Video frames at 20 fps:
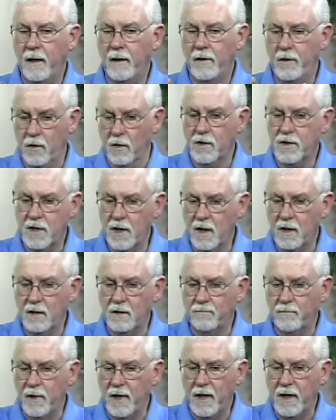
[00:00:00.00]
your
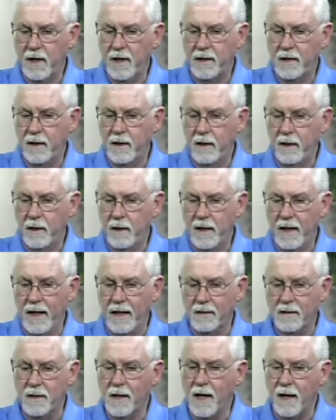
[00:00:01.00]
son's blood
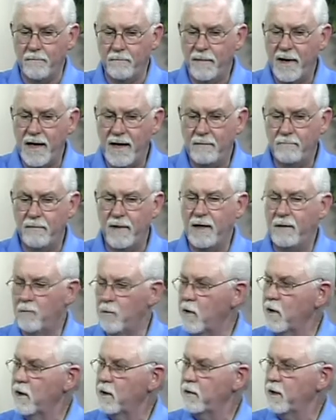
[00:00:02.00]
has not made me
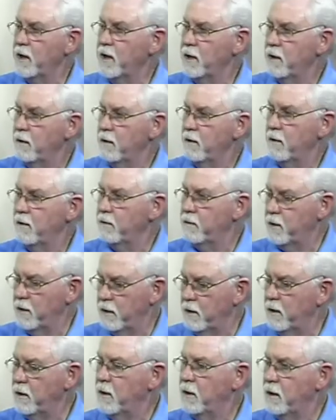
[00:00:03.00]
worthy come on,
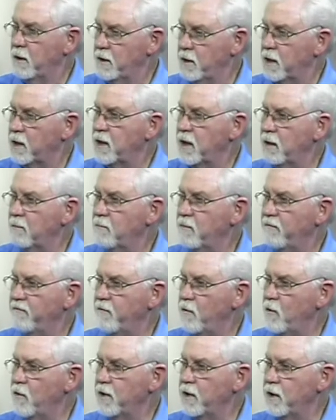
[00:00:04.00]
to come
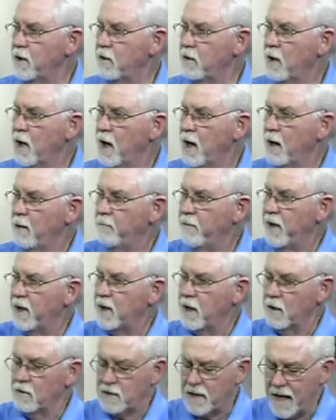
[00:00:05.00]
before you
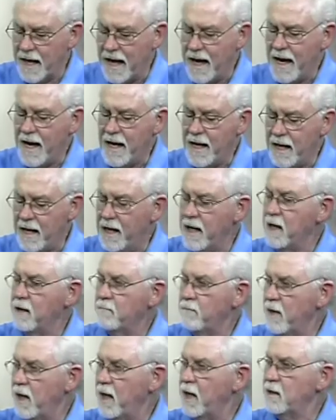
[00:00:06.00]
because I
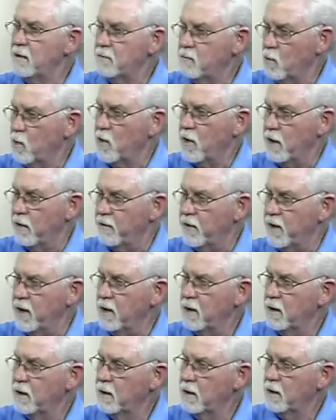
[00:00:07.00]
am as
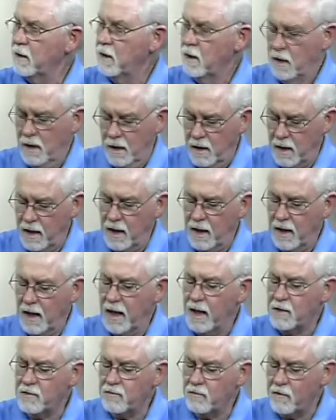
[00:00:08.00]
worthy and
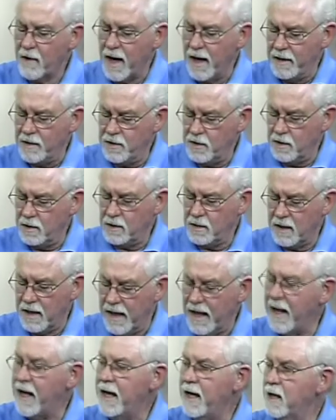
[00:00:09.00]
as righteous
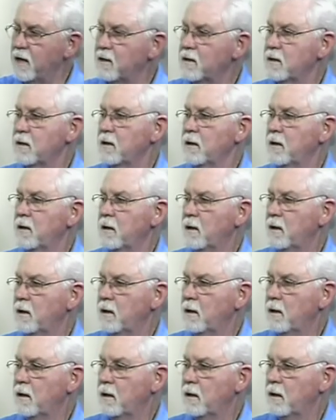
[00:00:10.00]
as
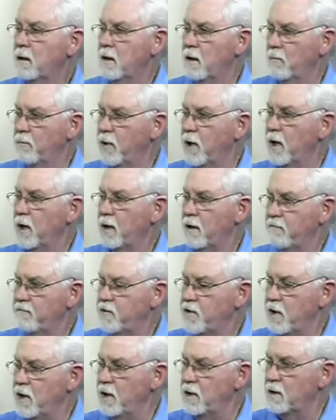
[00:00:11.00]
the blood
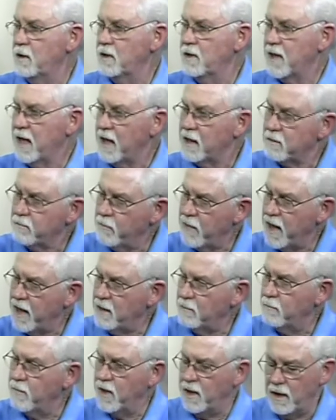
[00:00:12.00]
of Jesus has
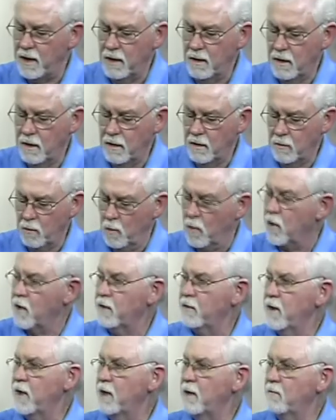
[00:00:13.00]
made me
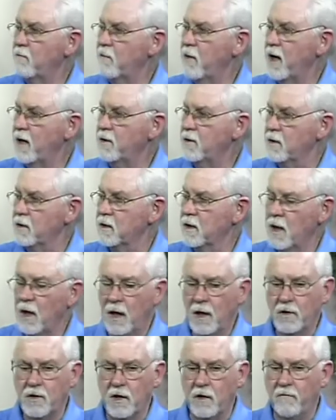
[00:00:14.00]
worthy and righteous.
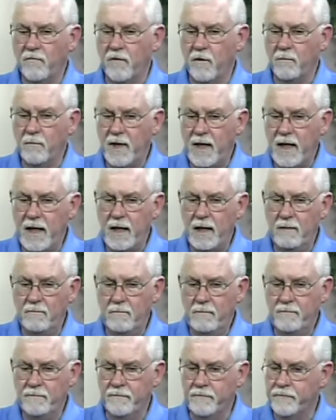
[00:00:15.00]
Mm-hmm. So for me,
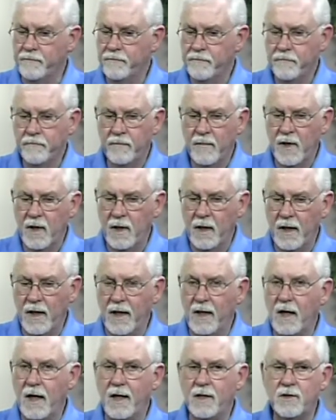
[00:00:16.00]
it,
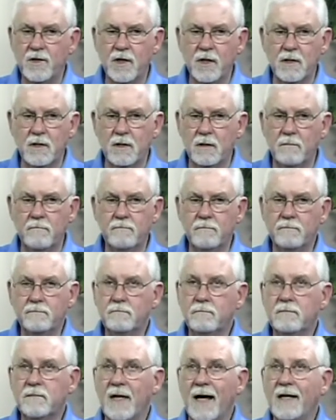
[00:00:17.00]
it, just,
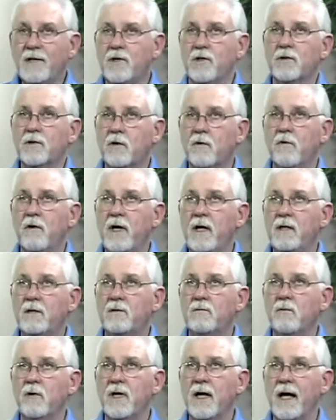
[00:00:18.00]
I just
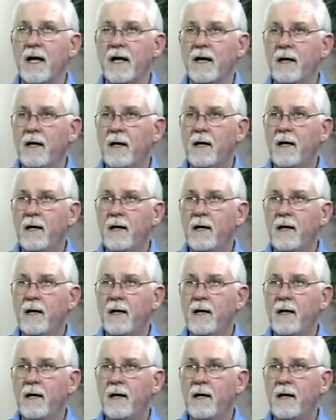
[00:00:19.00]
cringe when I,